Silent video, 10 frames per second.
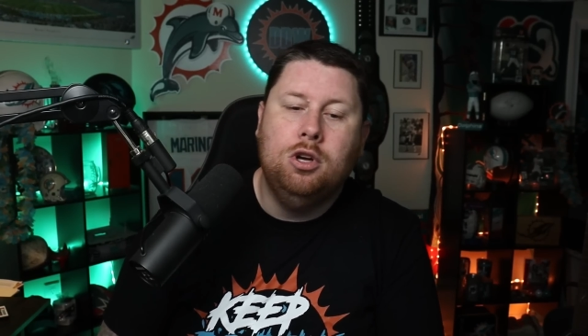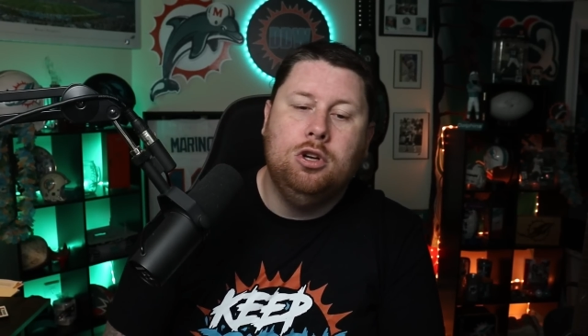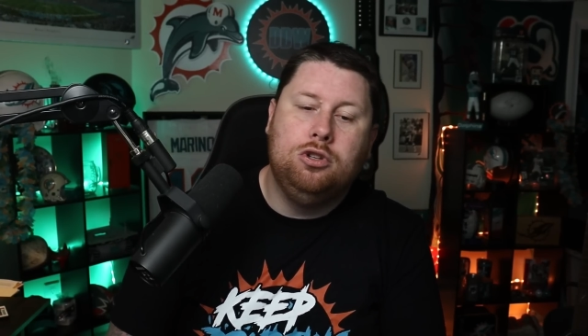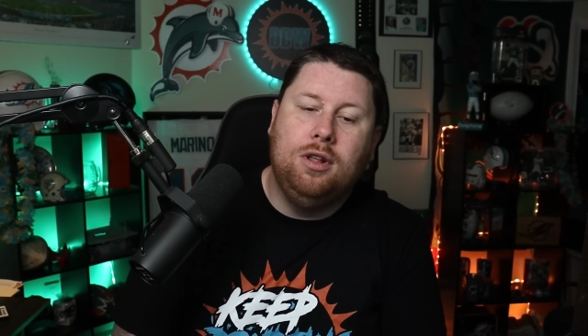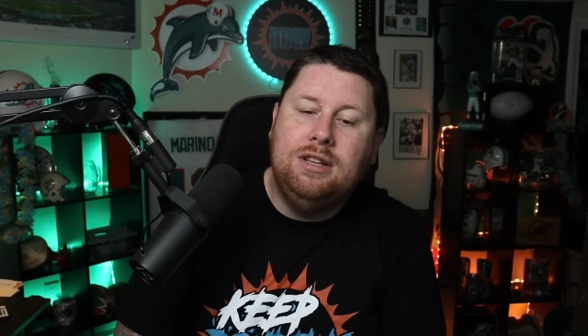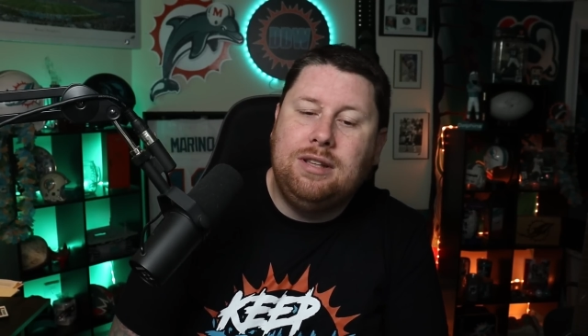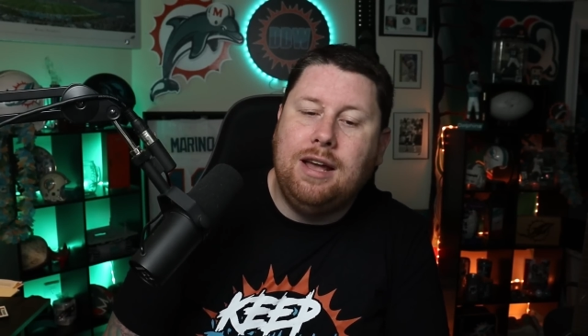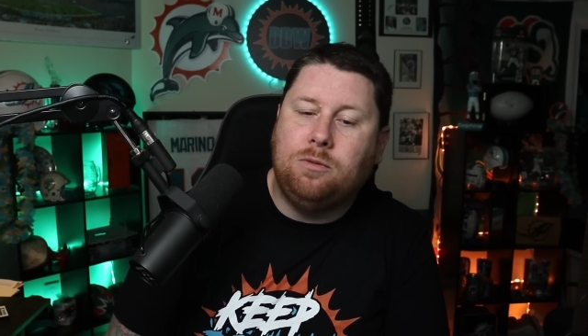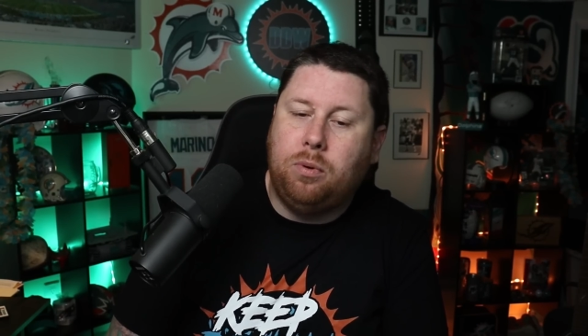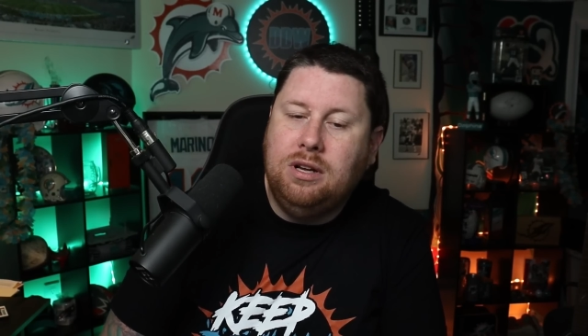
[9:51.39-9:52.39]
So this
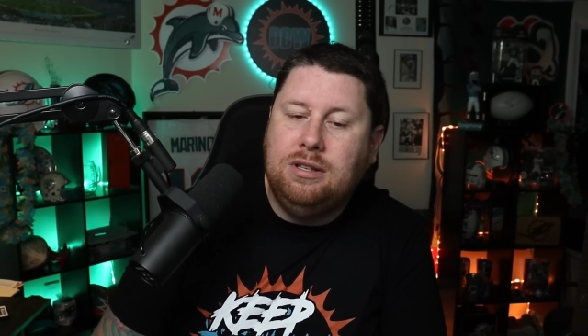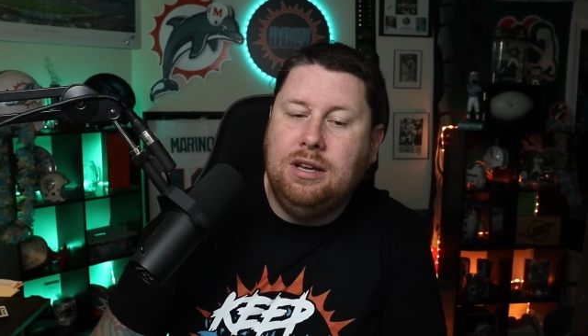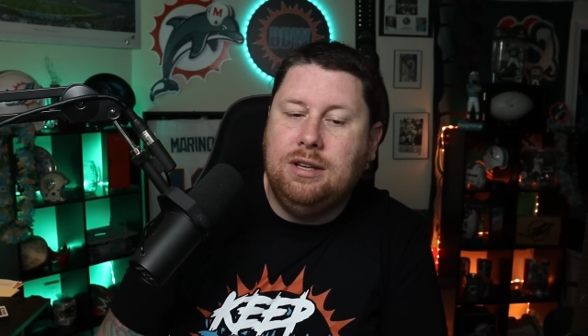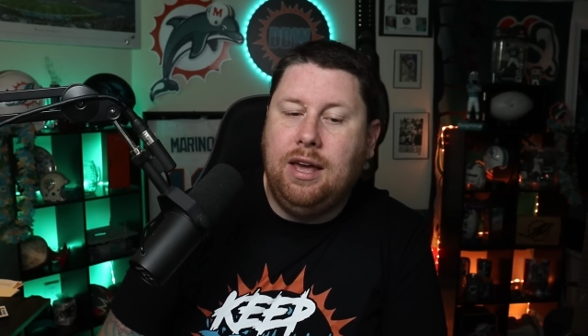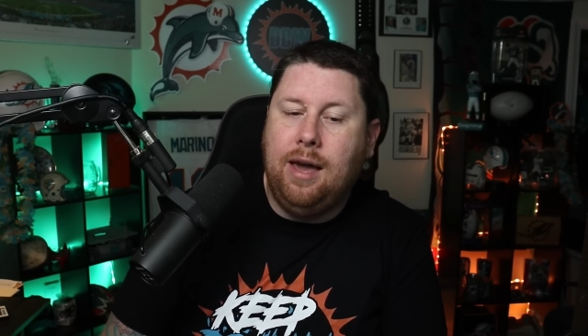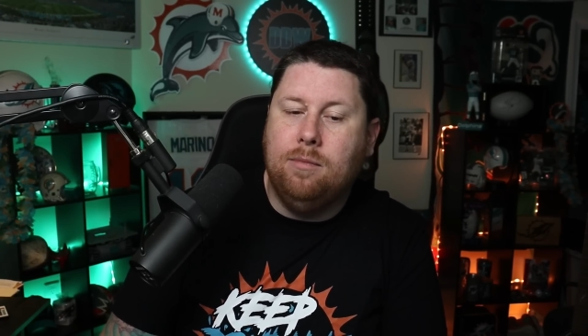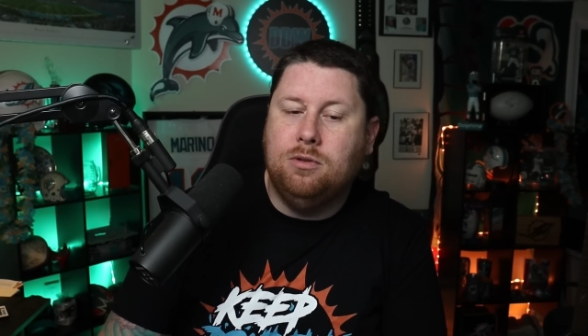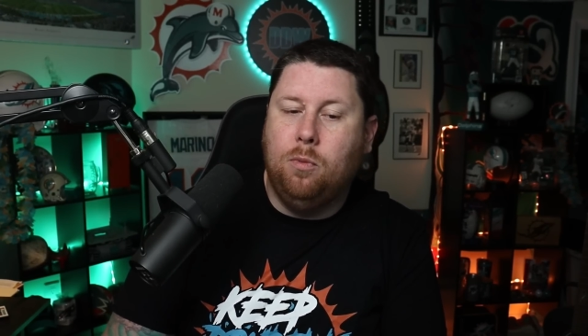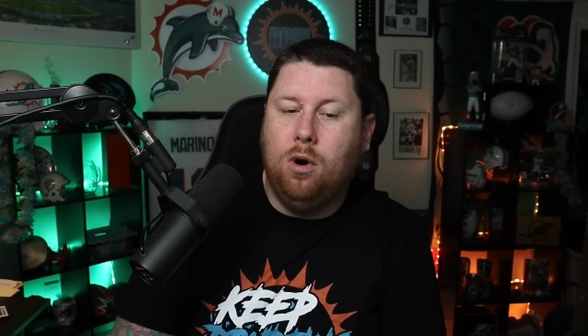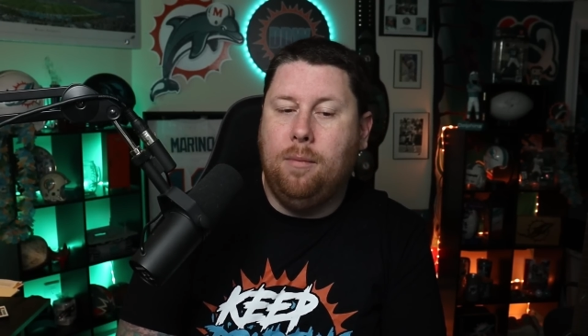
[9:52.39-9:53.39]
last preseason game is
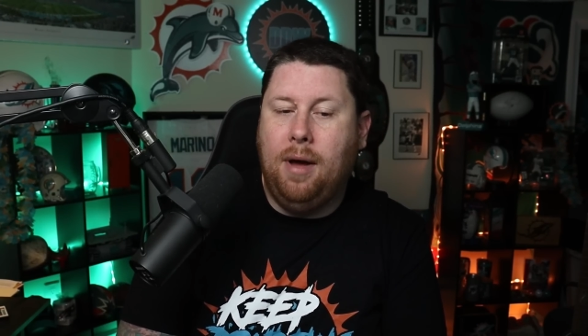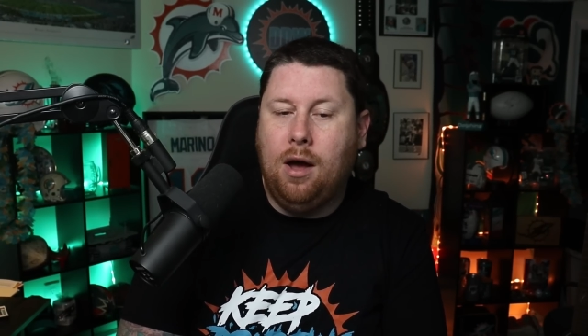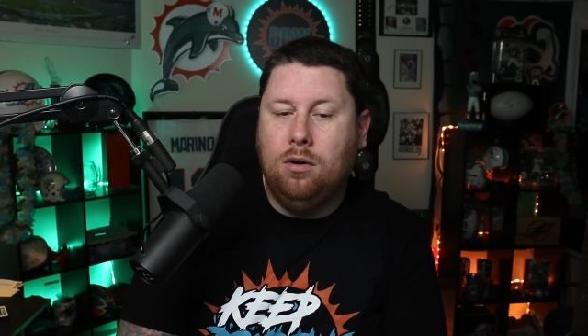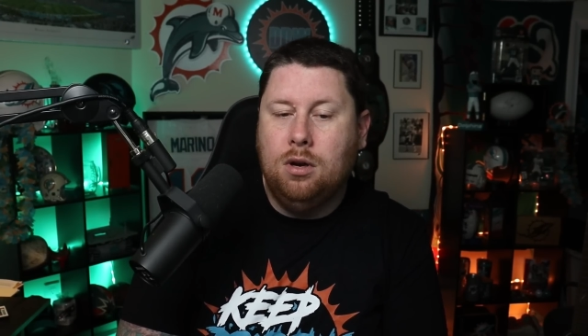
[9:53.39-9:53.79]
more about